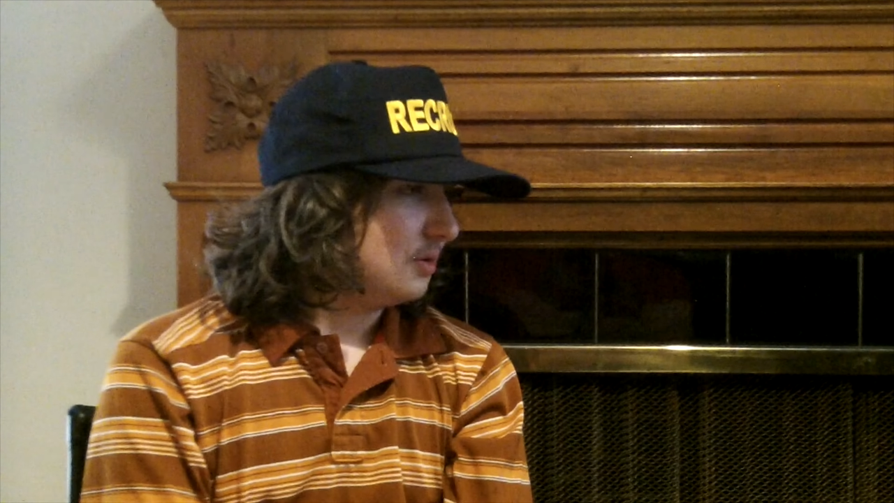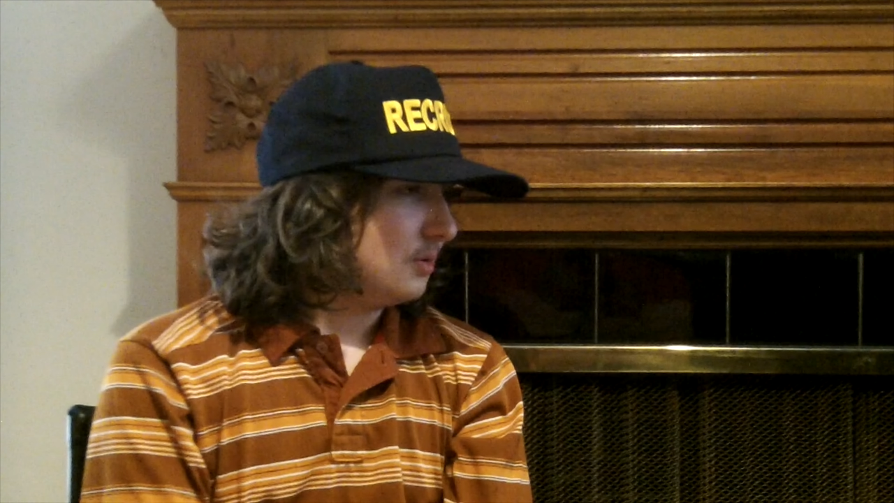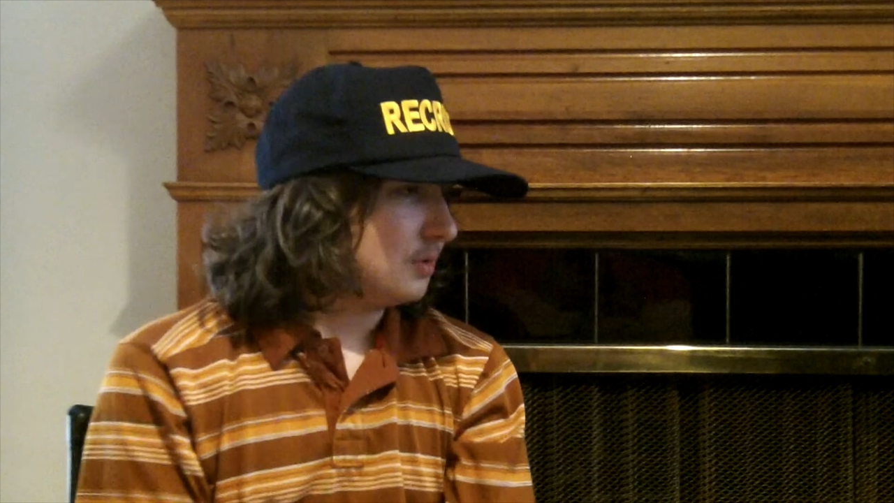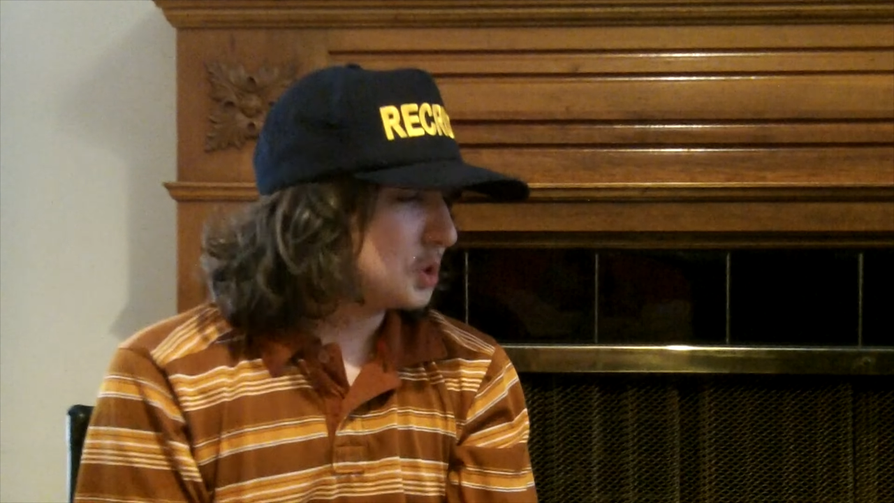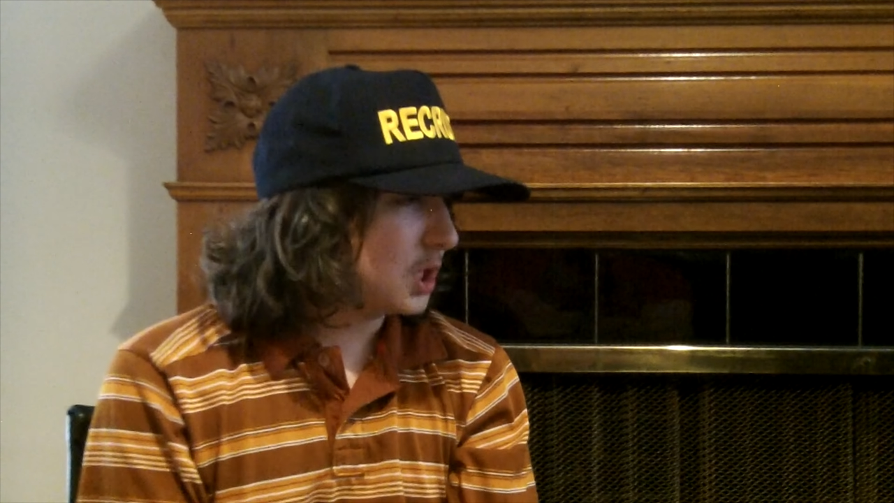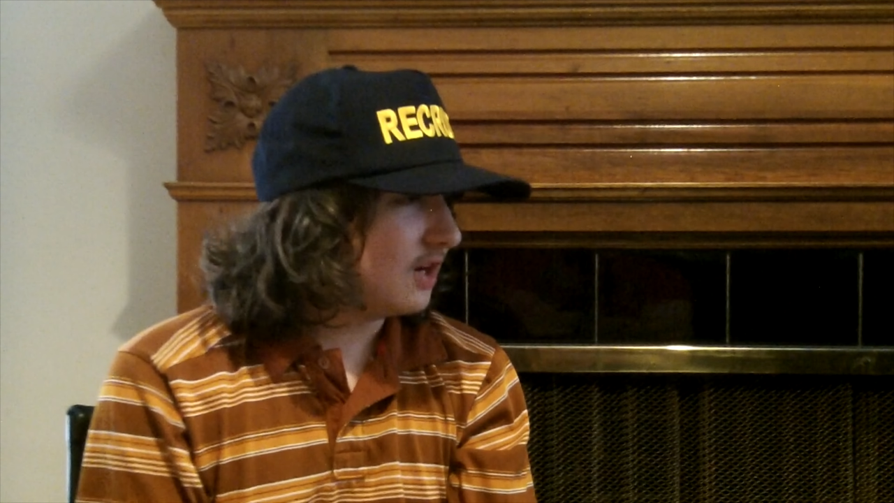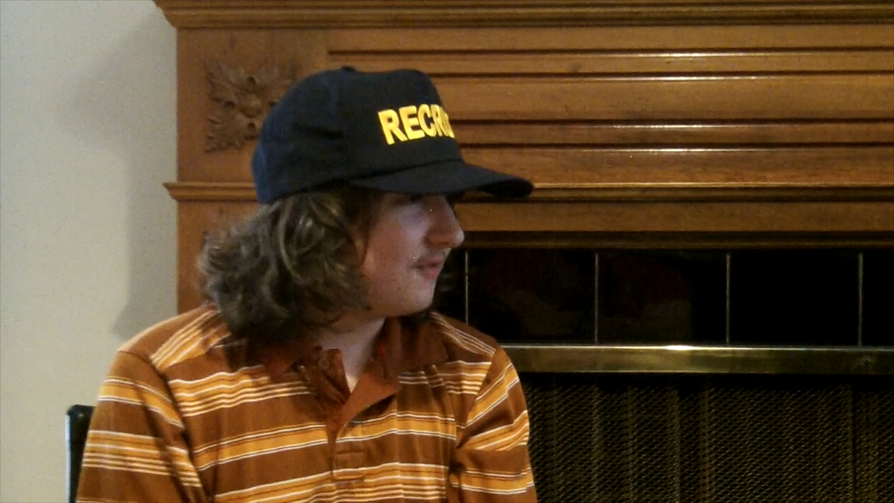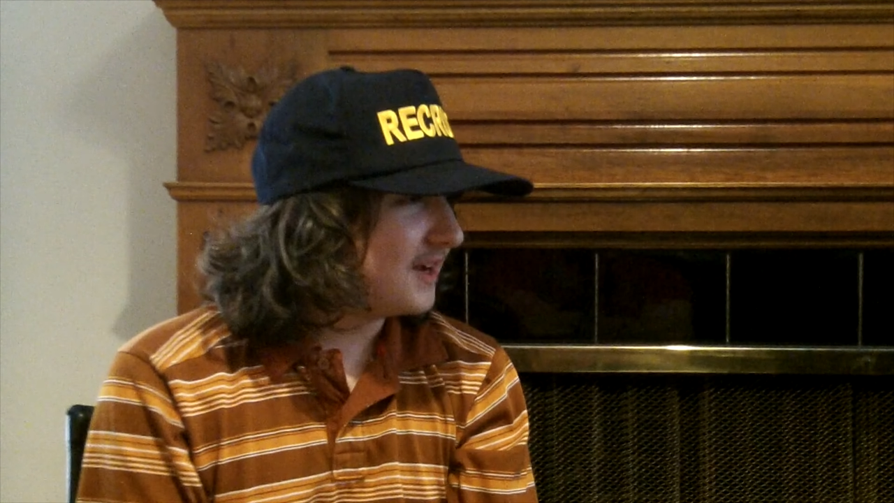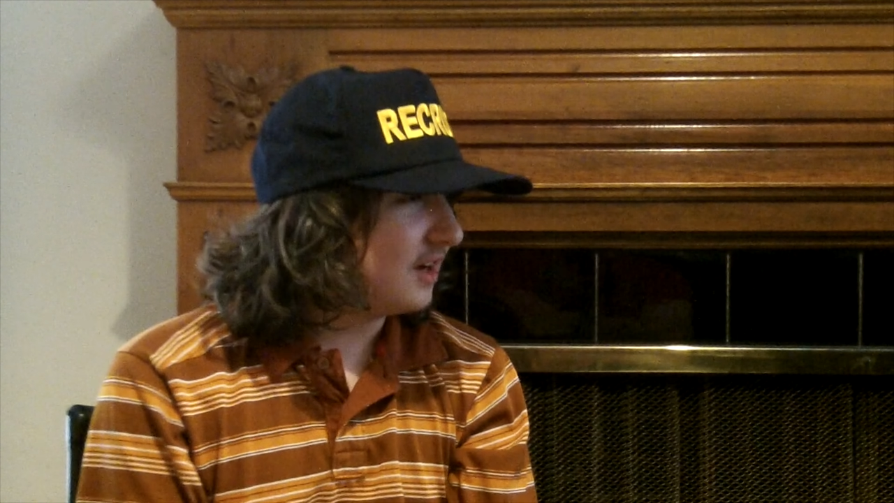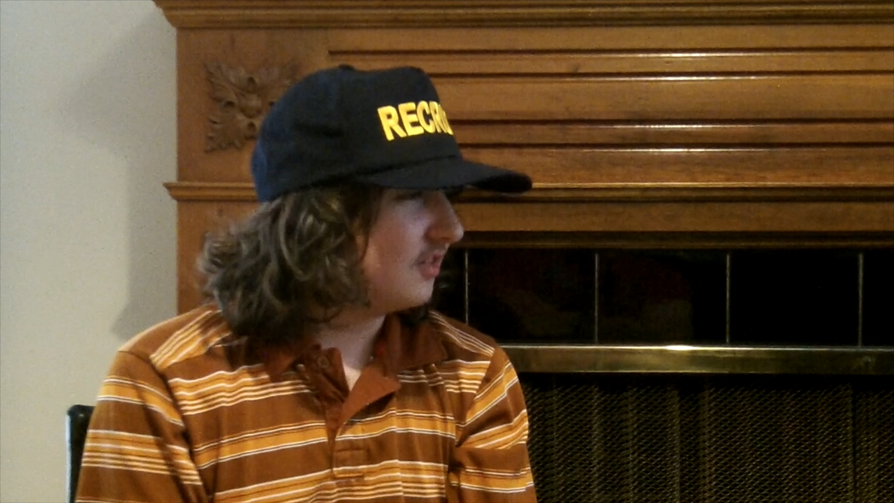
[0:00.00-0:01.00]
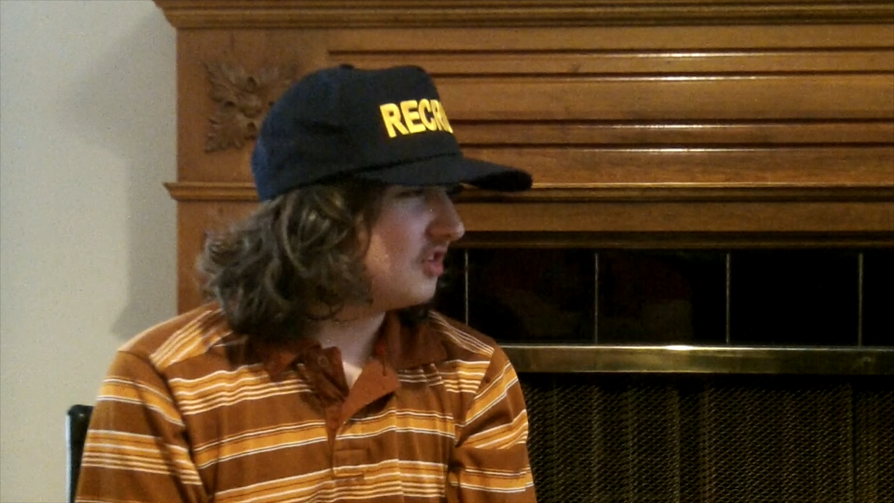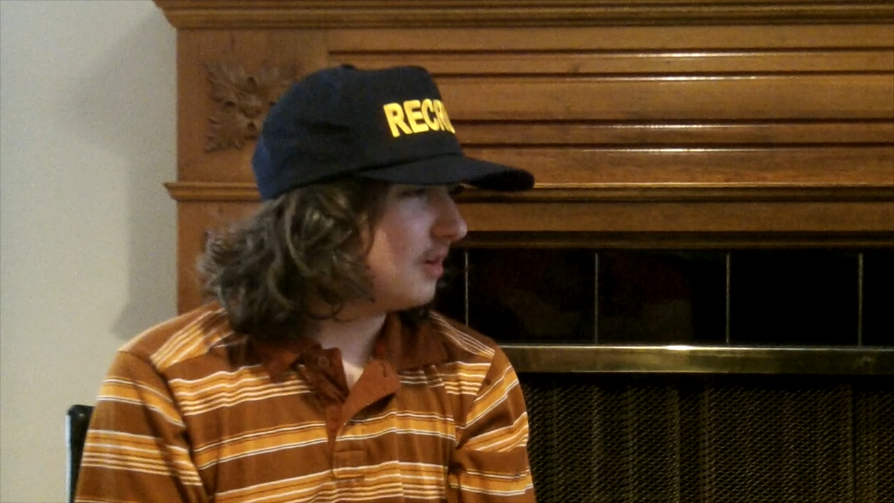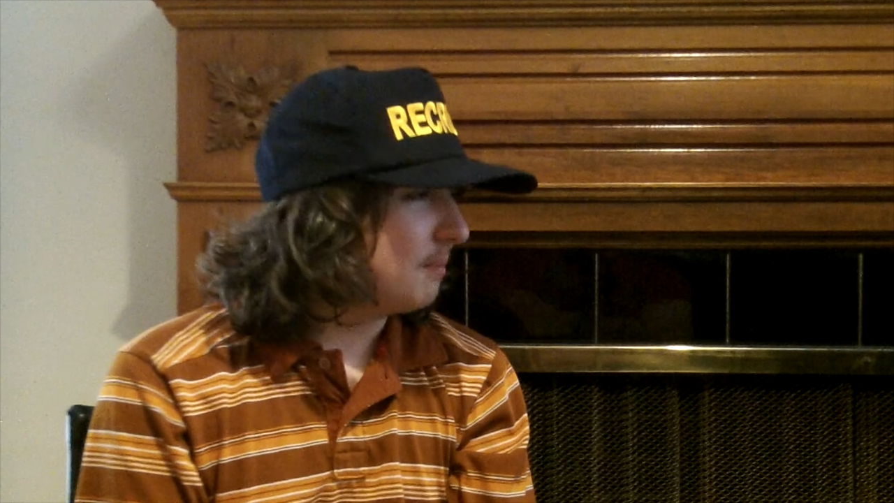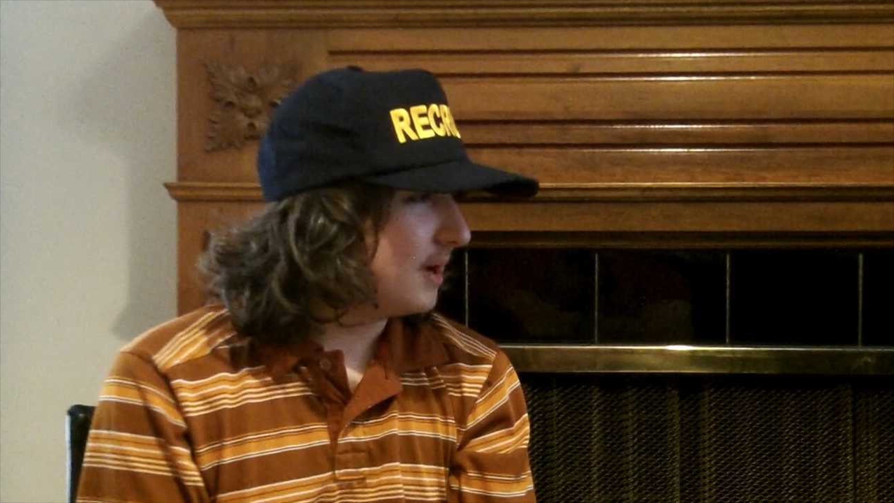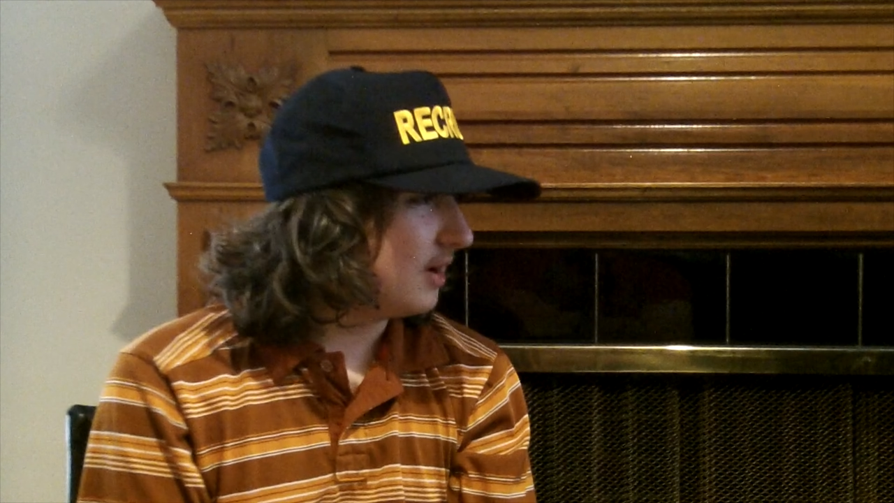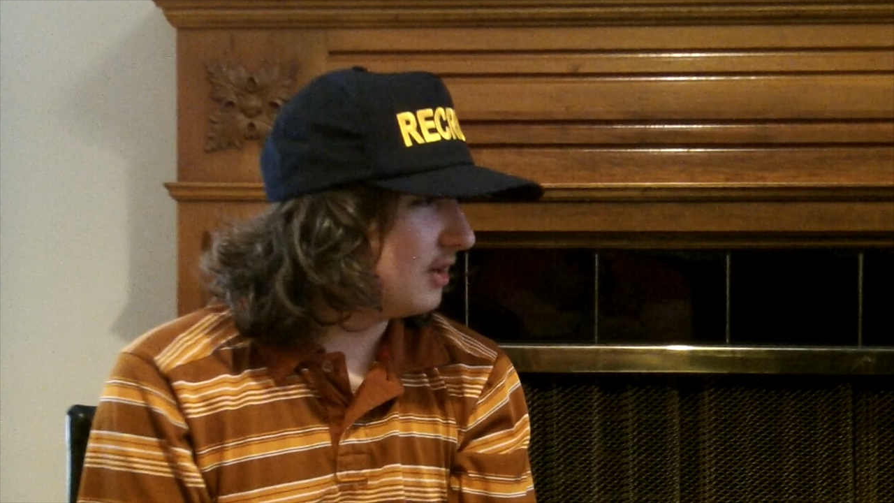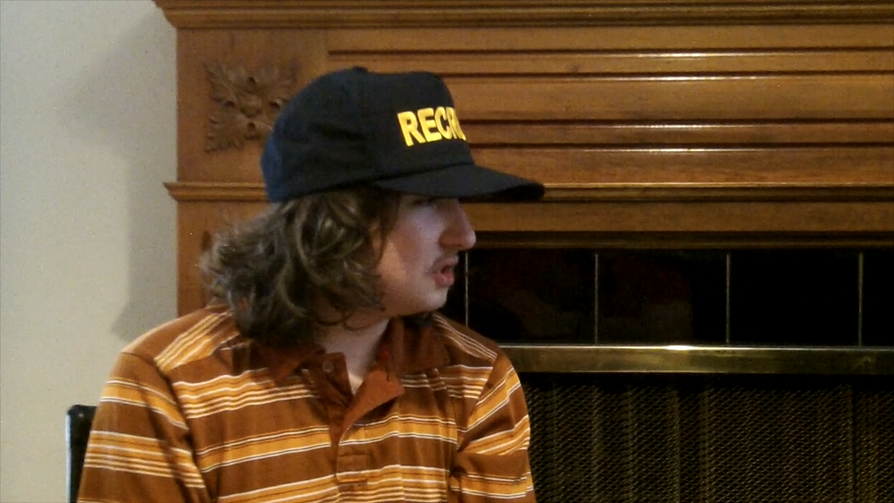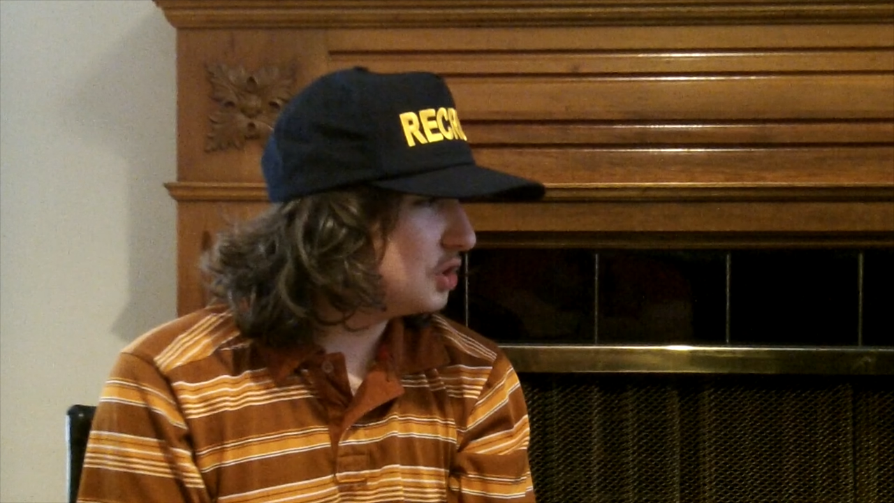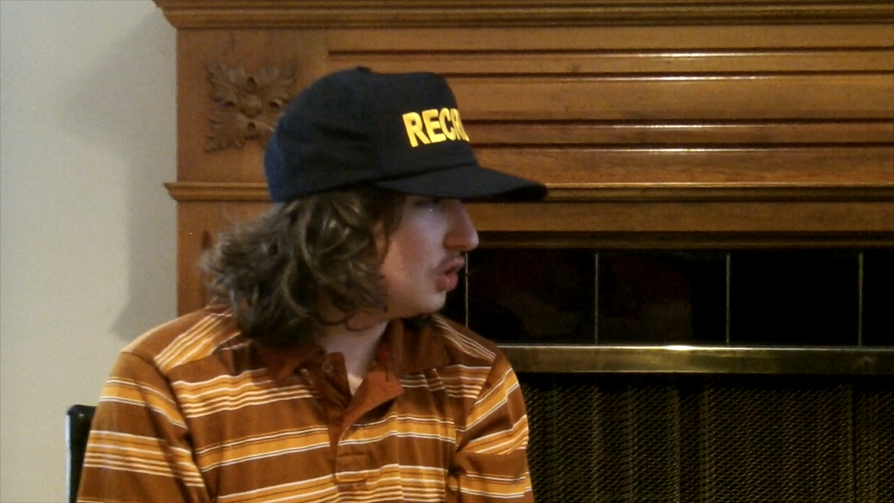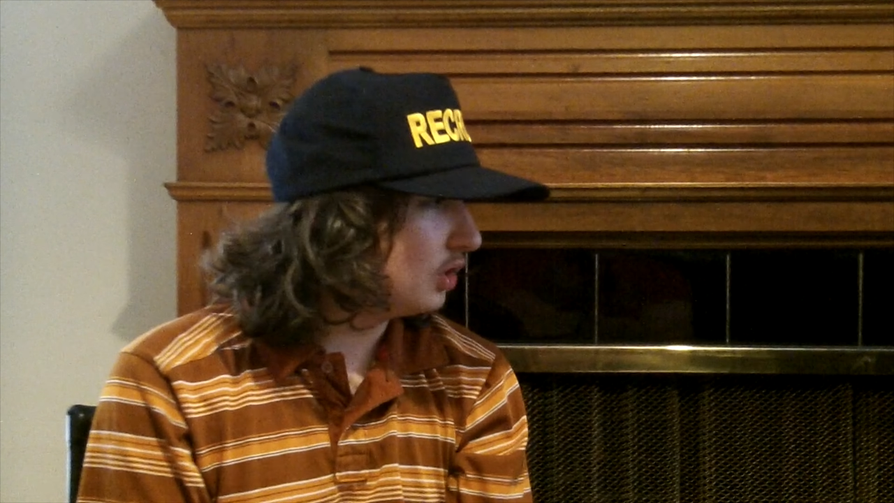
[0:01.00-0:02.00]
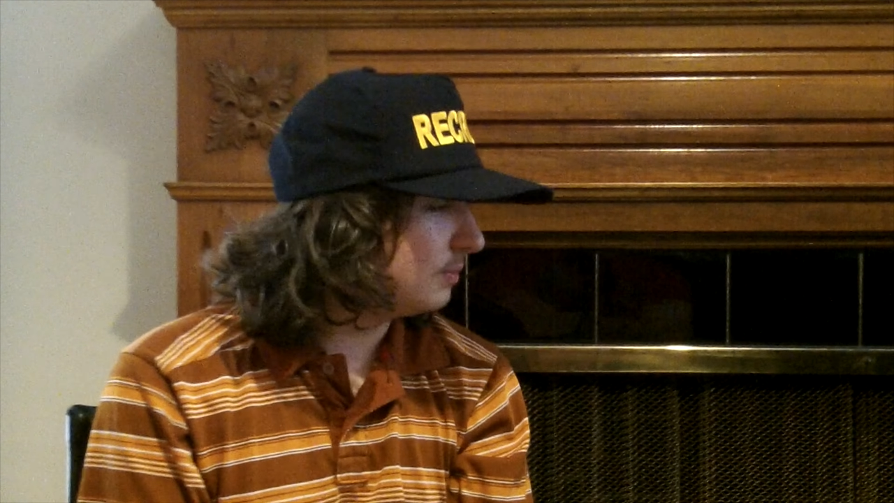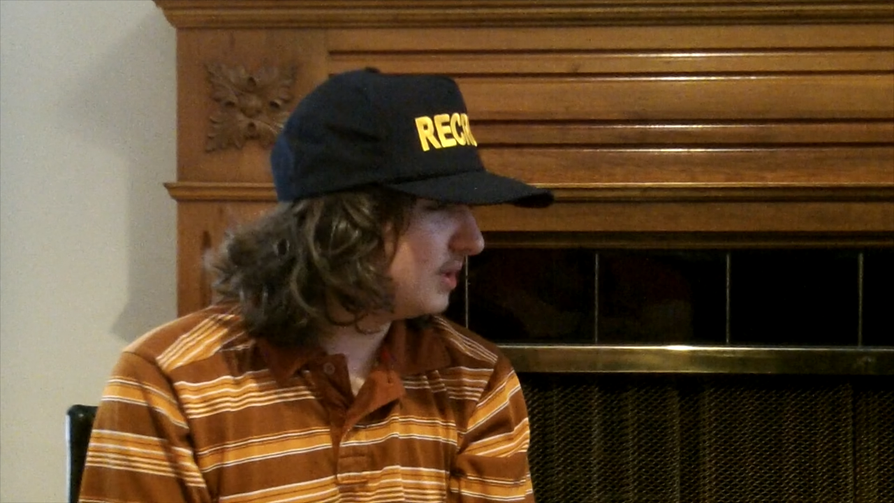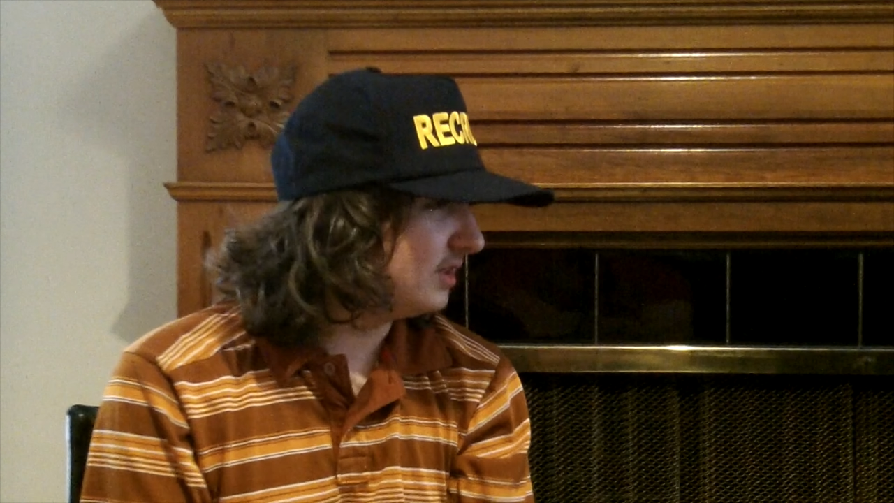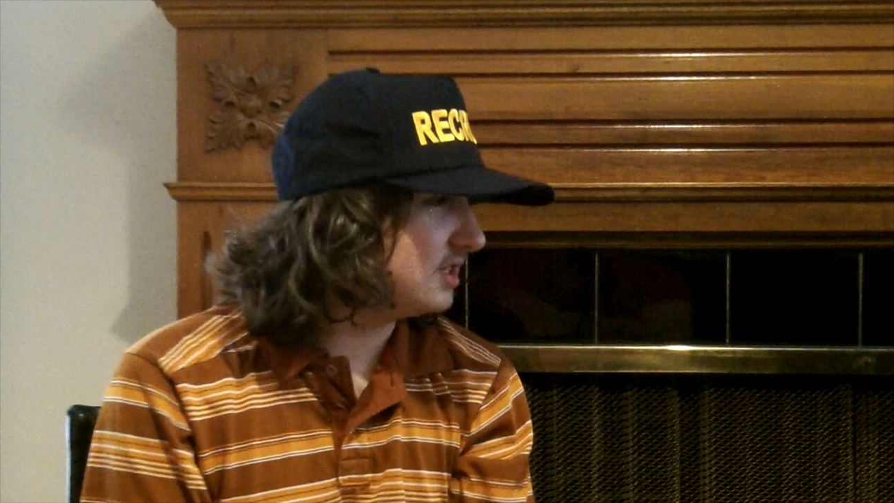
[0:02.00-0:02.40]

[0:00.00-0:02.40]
We're trying to find out if comparing two completely